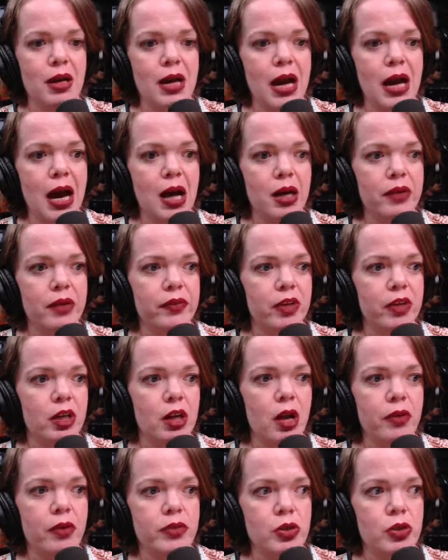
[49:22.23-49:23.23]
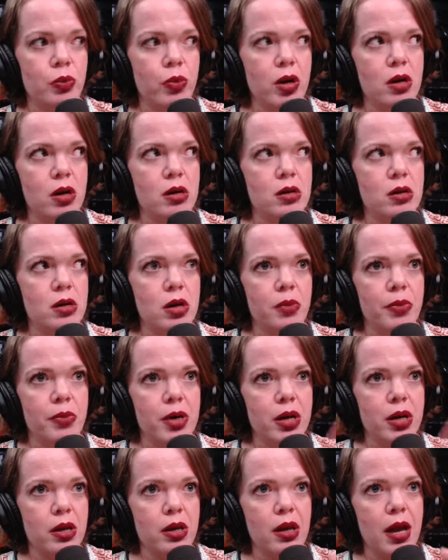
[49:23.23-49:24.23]
out of it enough to where
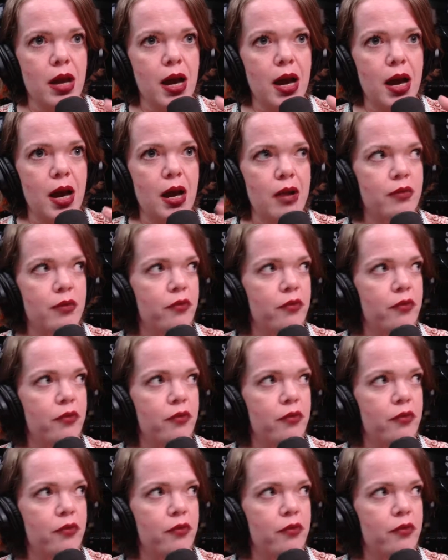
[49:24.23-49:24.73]
nobody had